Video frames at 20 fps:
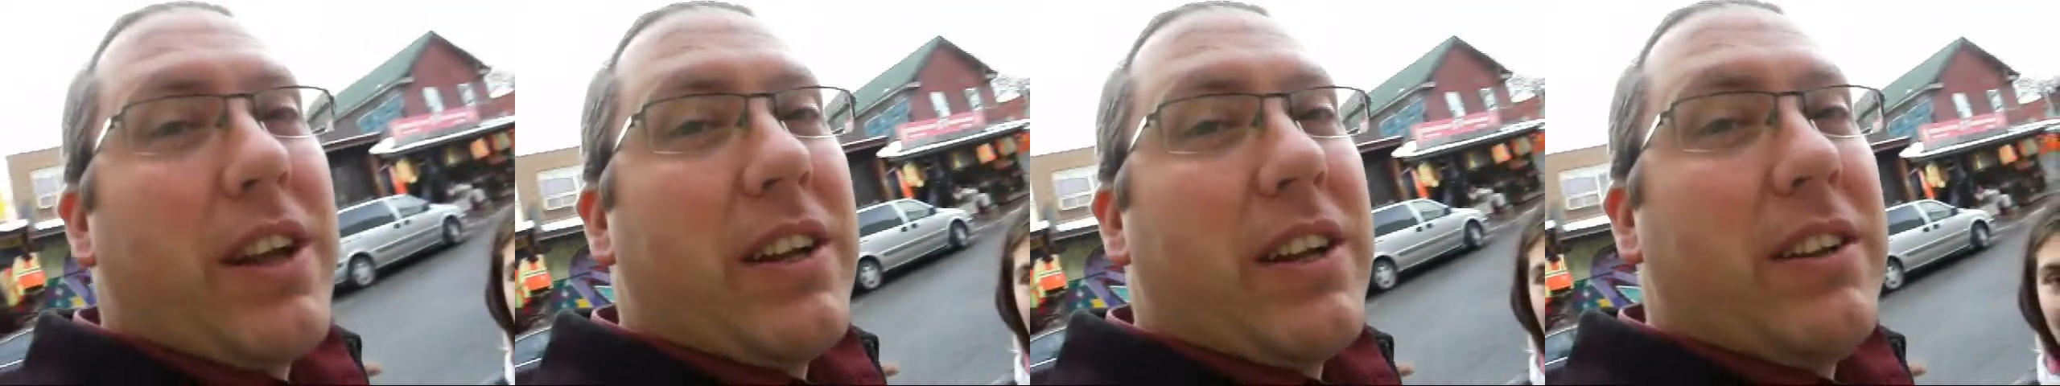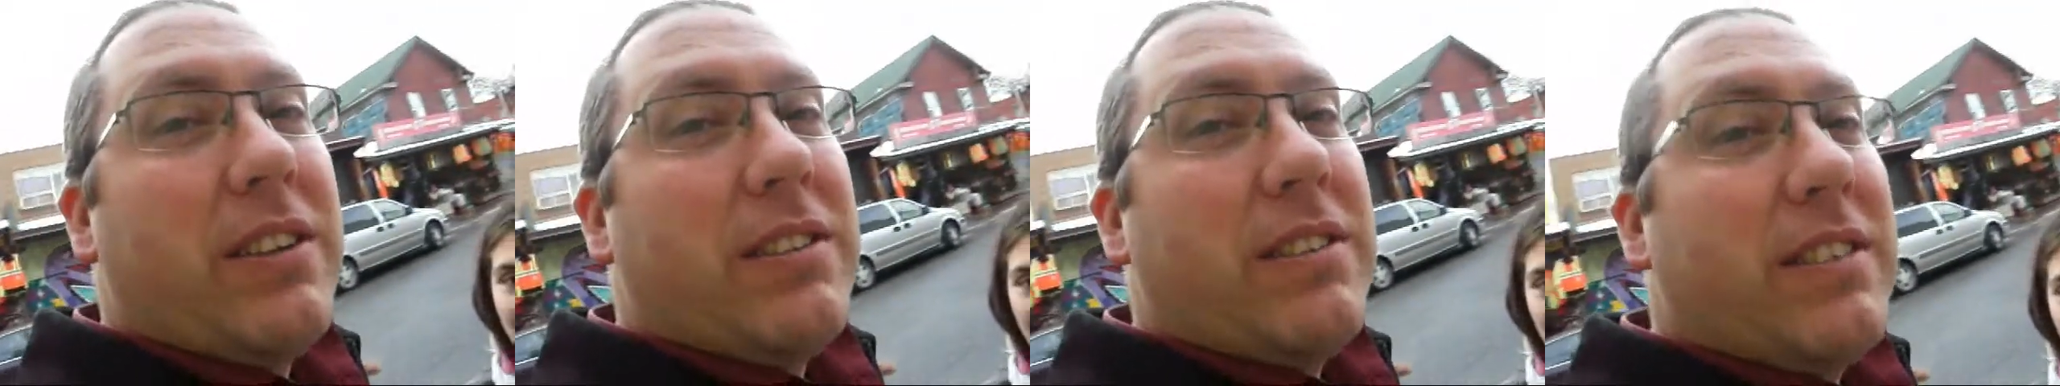
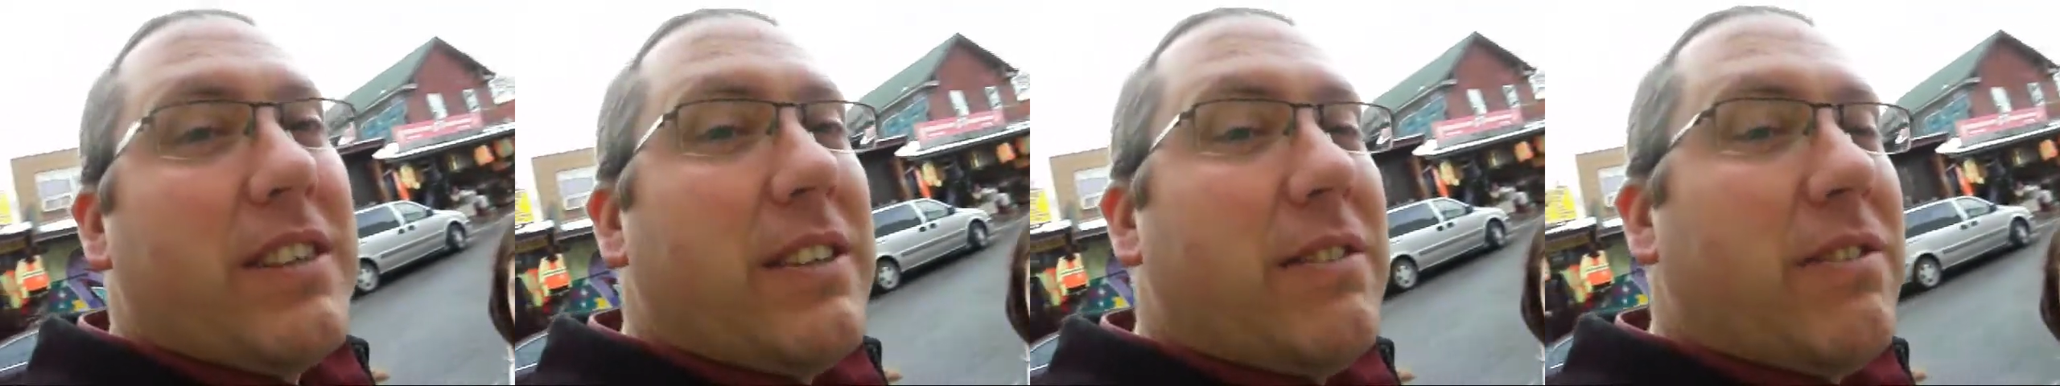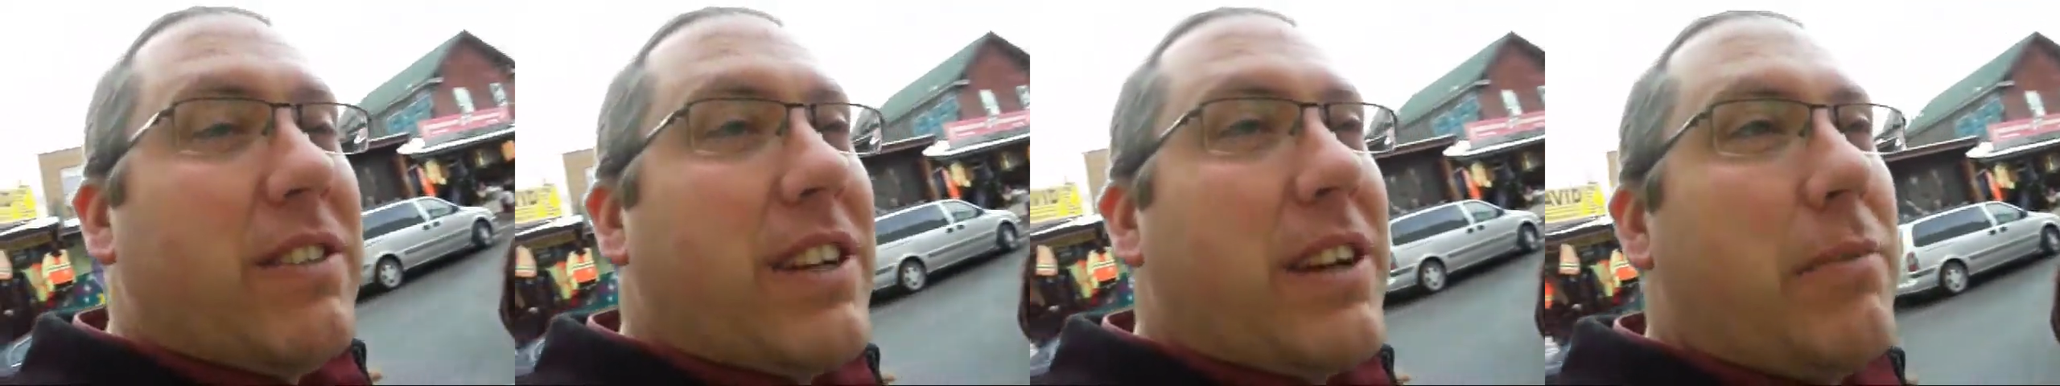on it.
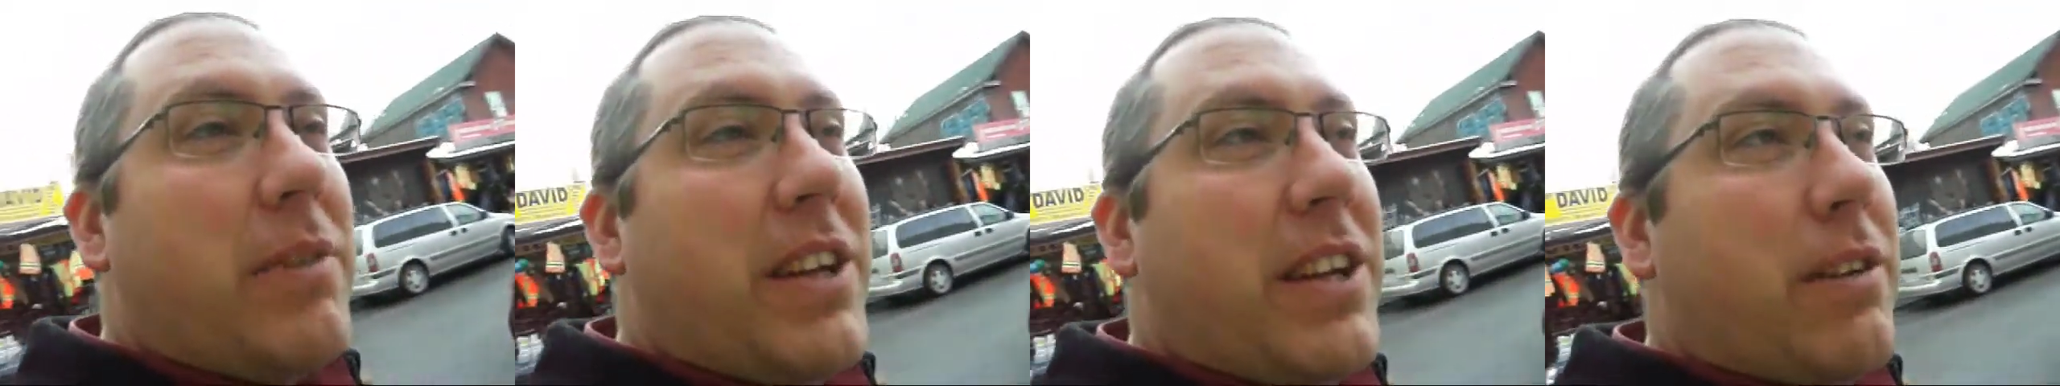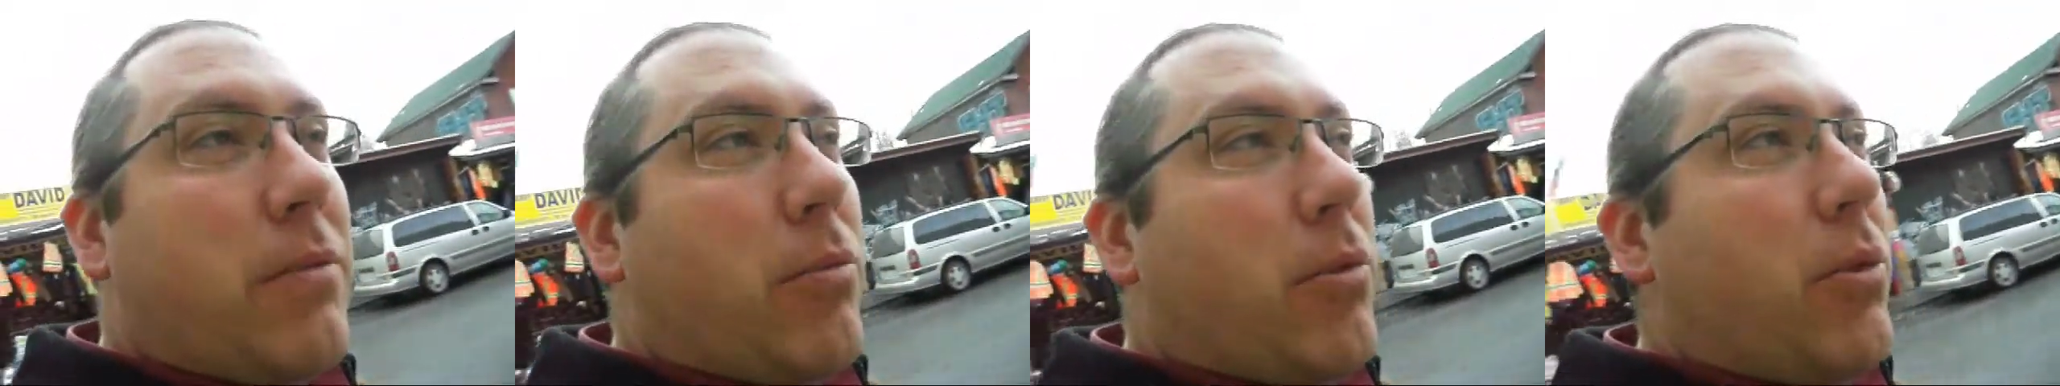I don't think I'm
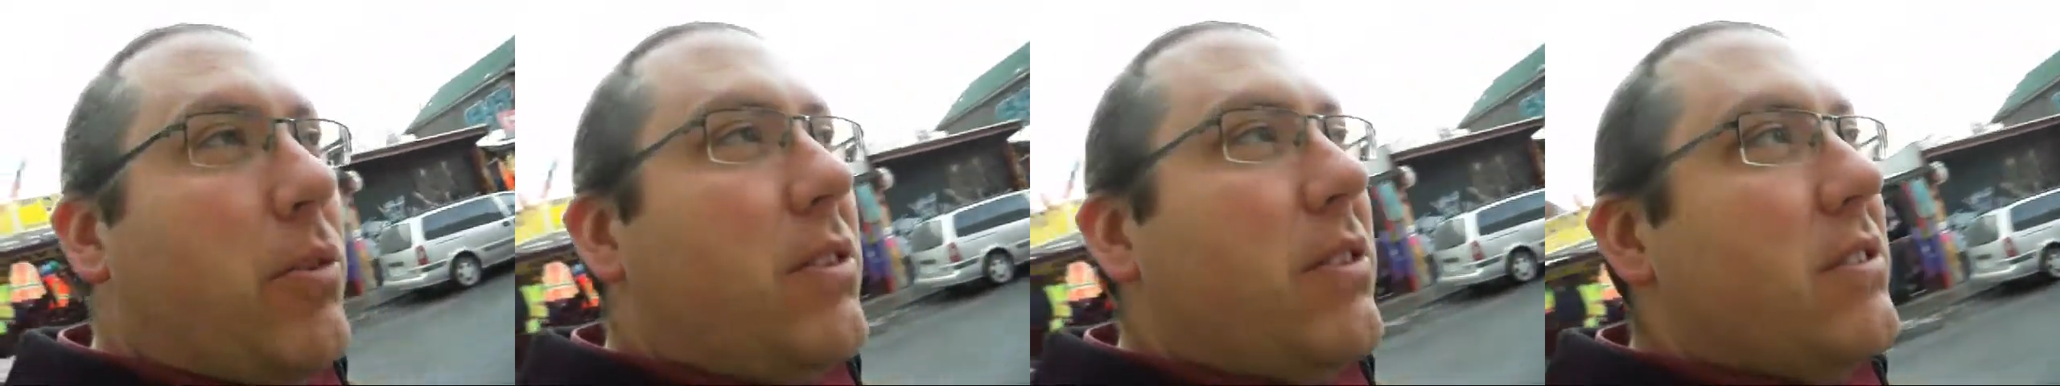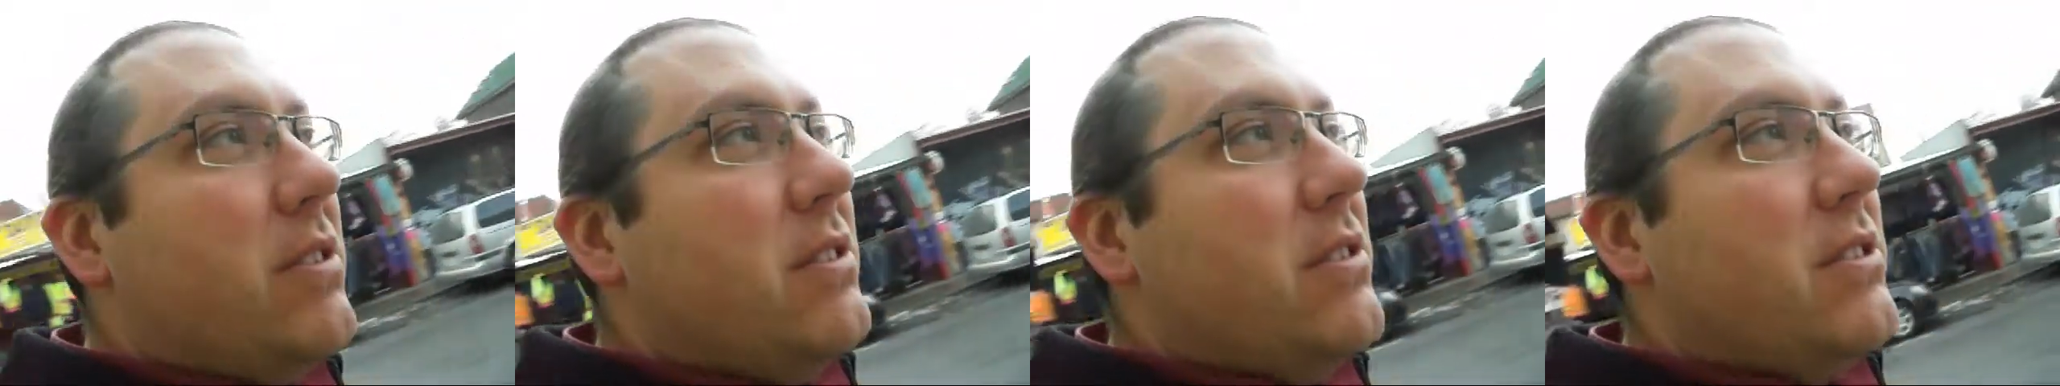eating a
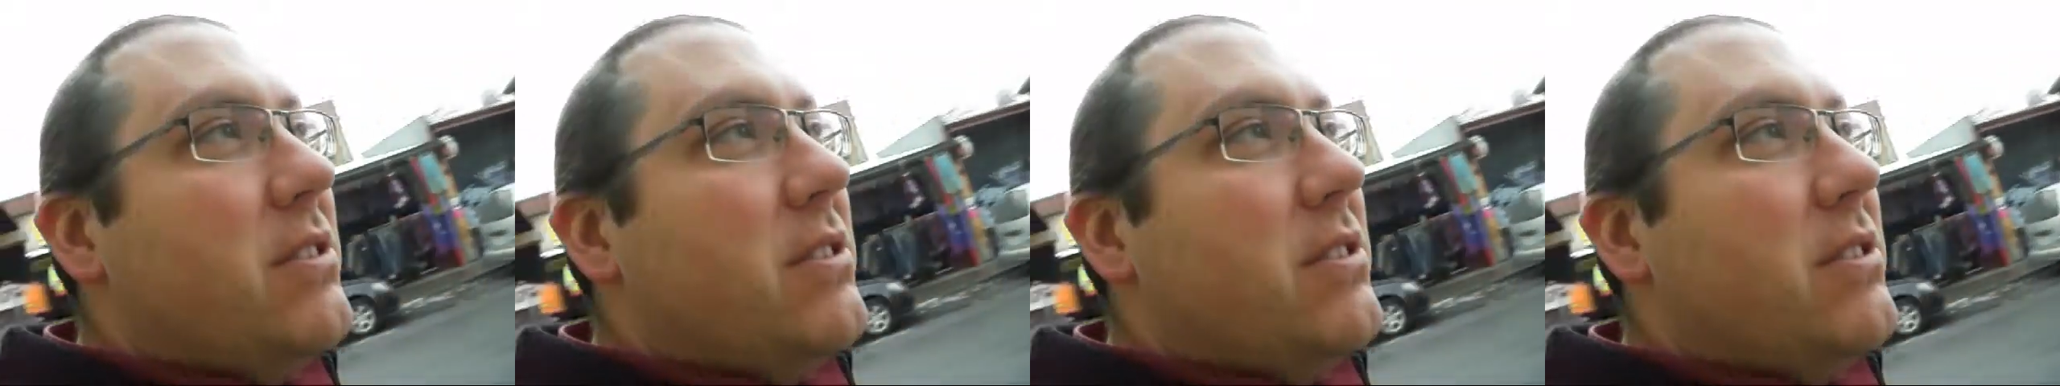mole.